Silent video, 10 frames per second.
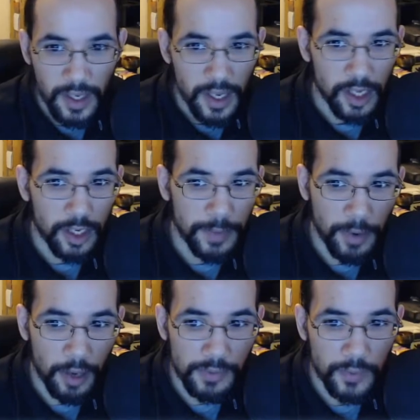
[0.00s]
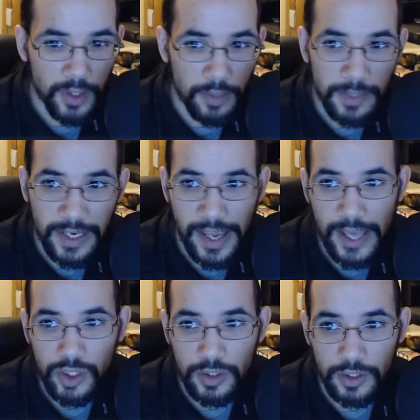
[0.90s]
It could be problems with
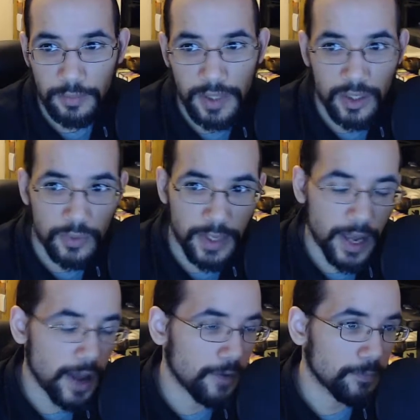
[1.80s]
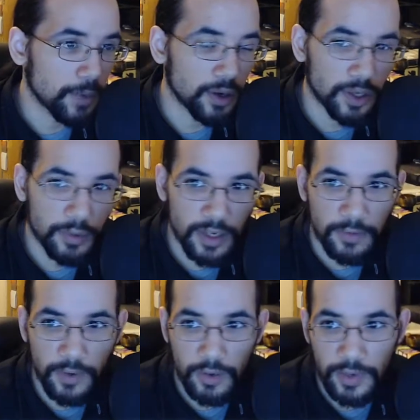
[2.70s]
communication because we have Mercury
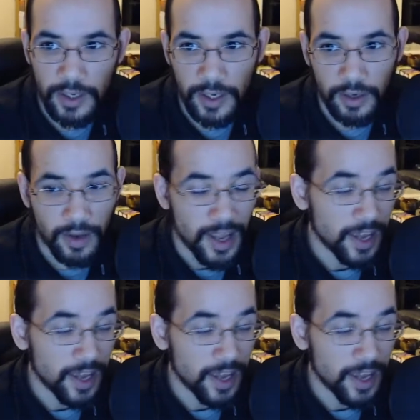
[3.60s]
involved right now.